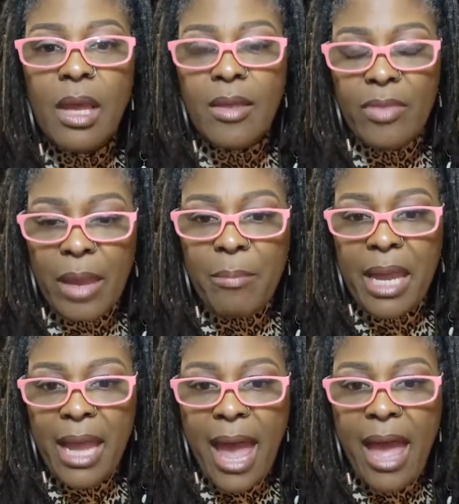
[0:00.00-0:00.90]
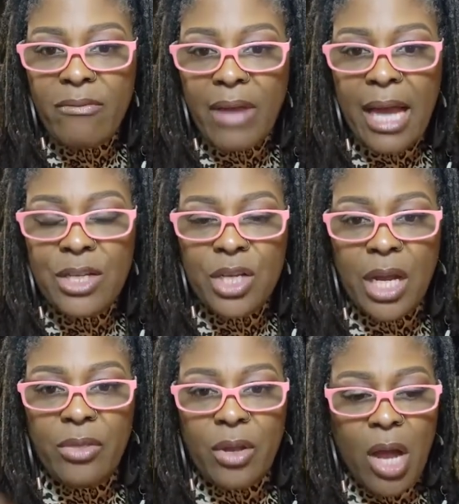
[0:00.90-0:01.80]
They may have High
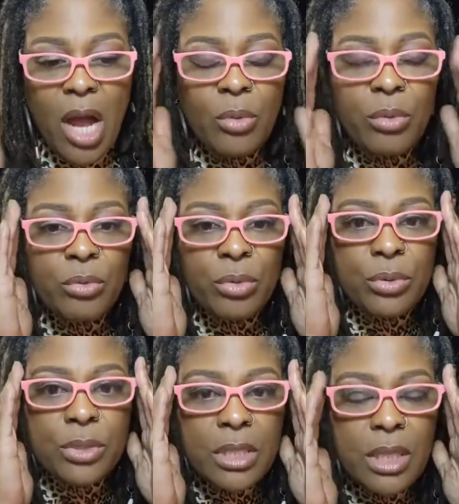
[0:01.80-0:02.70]
John the Conqueror root.